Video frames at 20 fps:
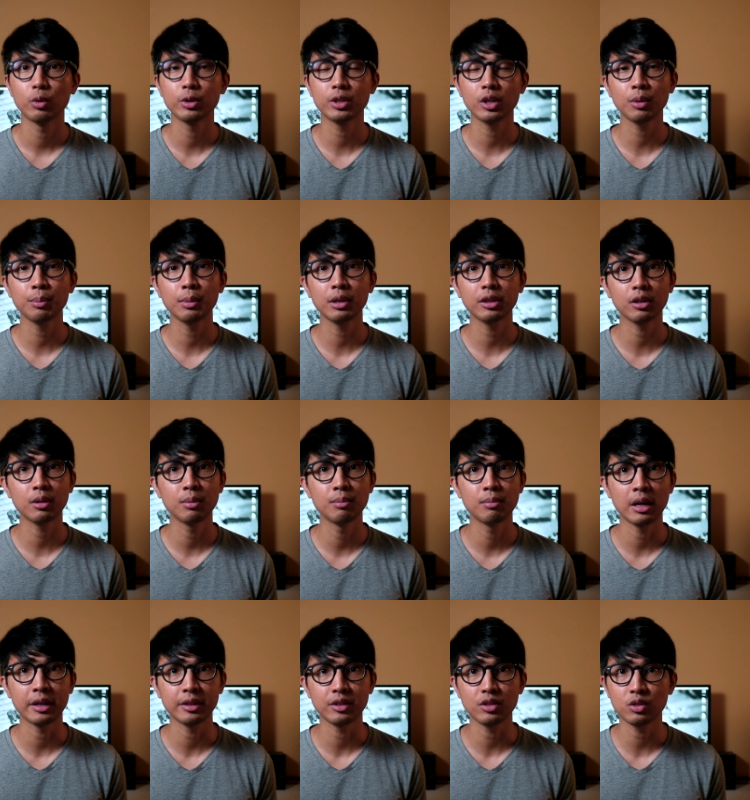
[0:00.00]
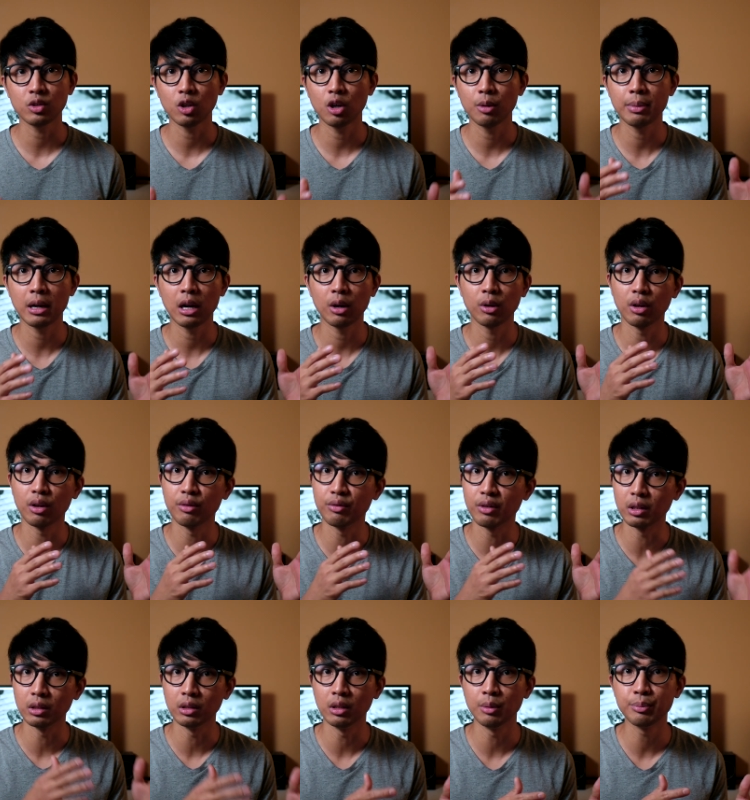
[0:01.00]
We're talking about the combined star power of
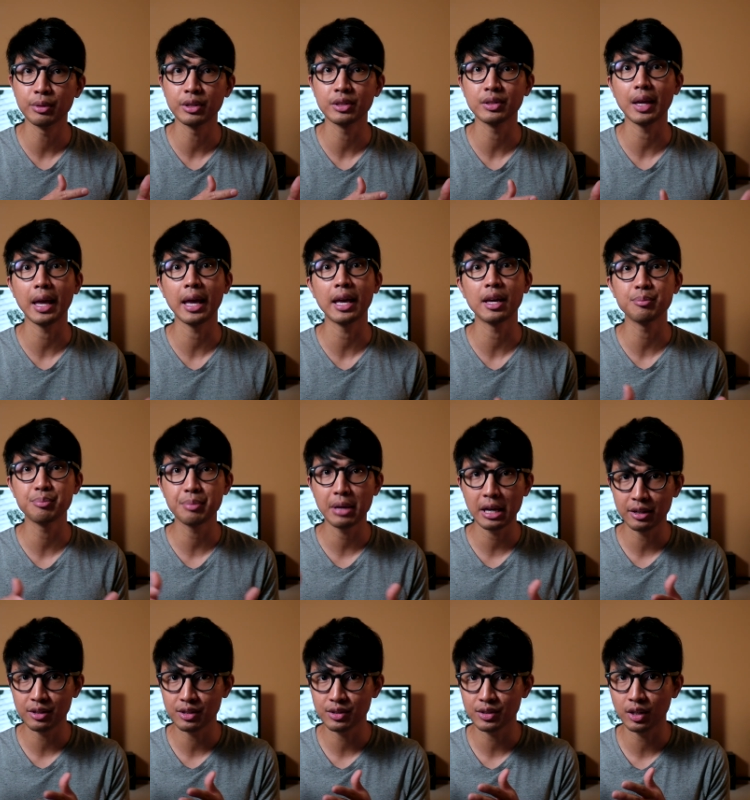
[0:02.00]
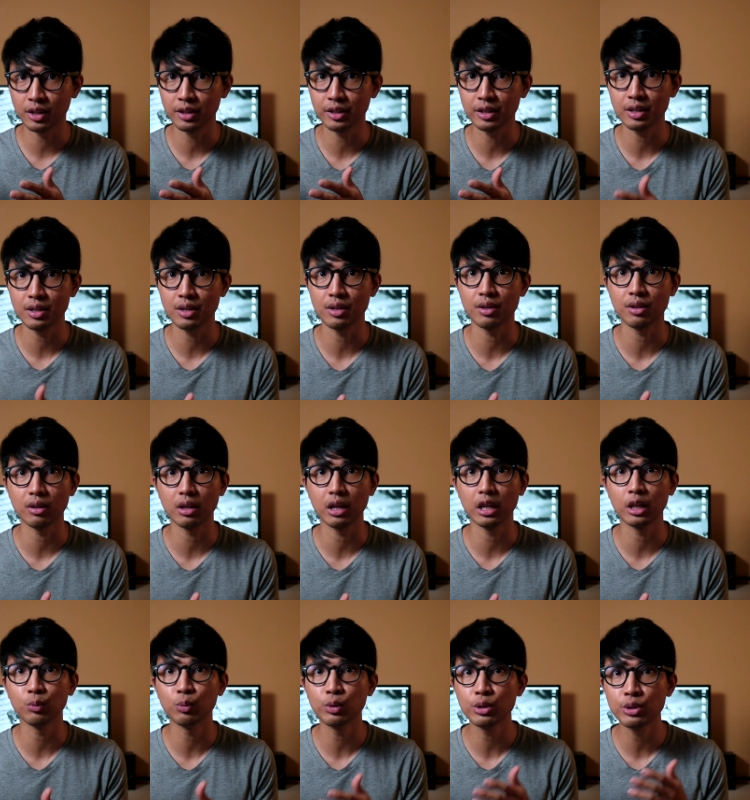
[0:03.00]
Olympus and Panasonic here,
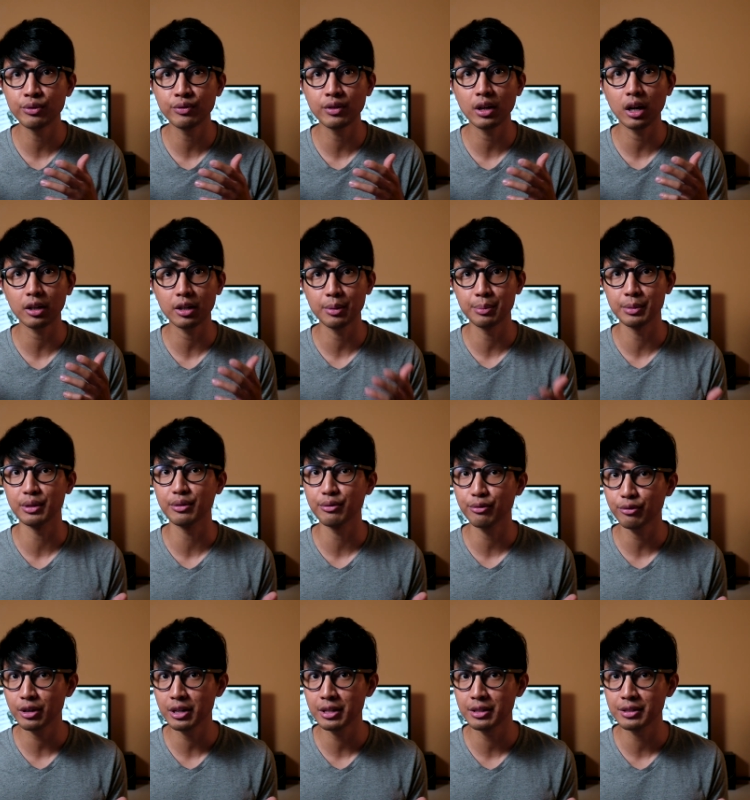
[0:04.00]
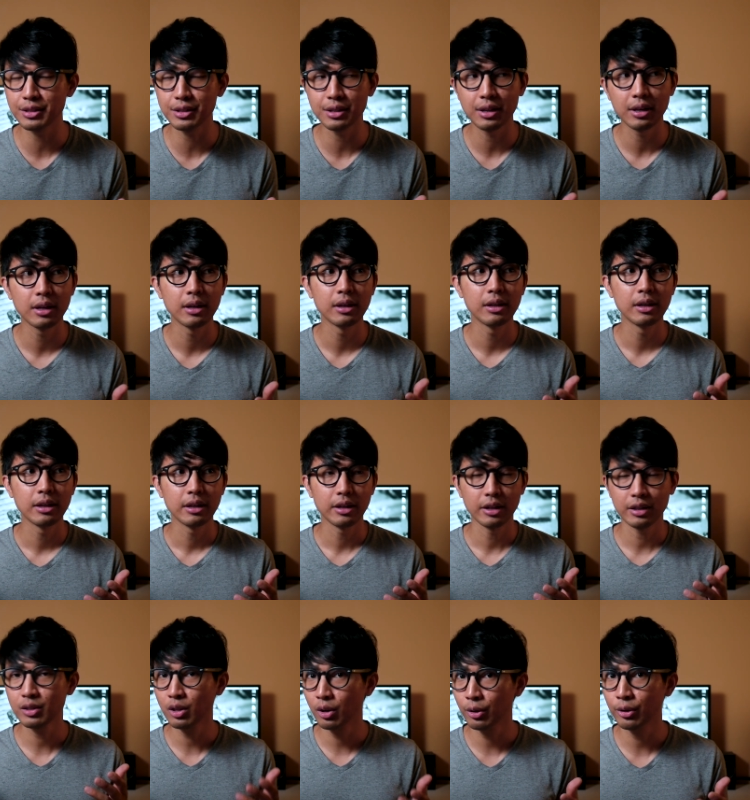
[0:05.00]
and when you've got committed friends,
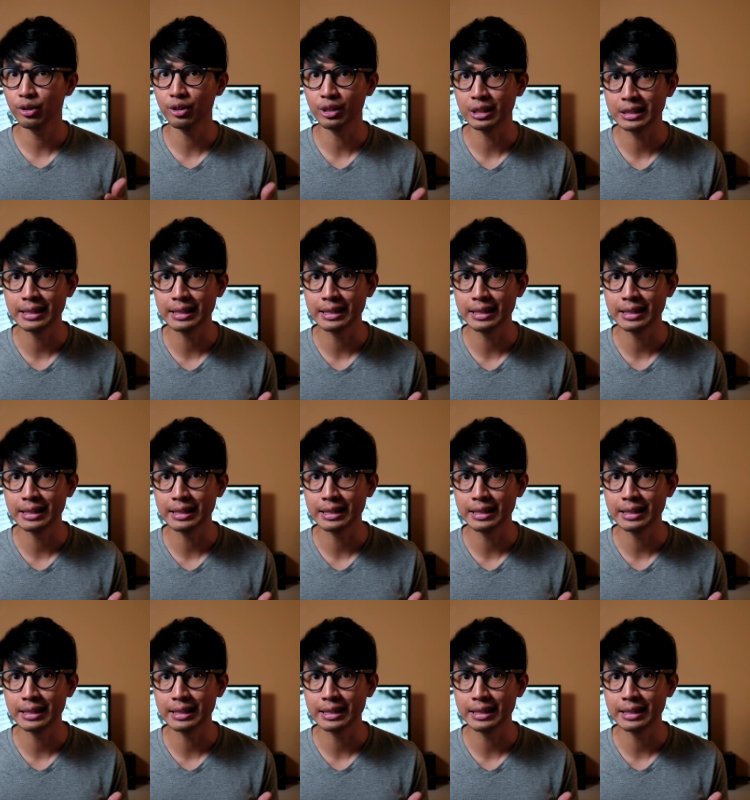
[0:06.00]
it's harder to